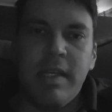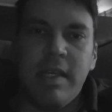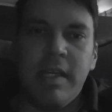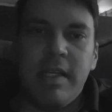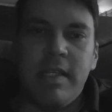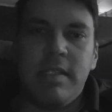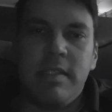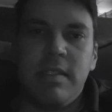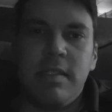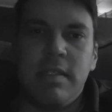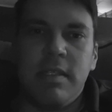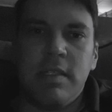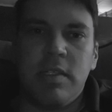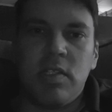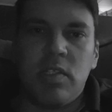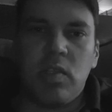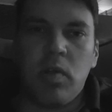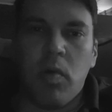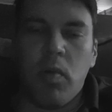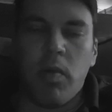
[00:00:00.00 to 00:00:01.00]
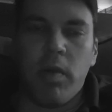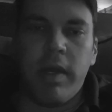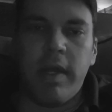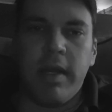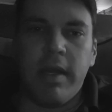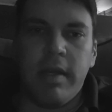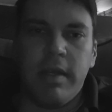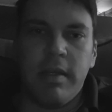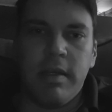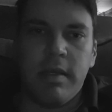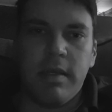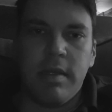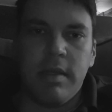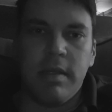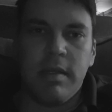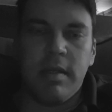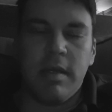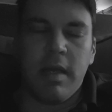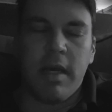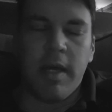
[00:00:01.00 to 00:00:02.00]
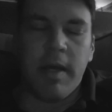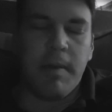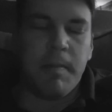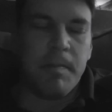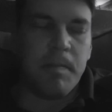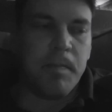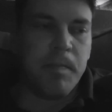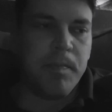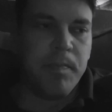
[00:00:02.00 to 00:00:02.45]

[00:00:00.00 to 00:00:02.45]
it's the story. But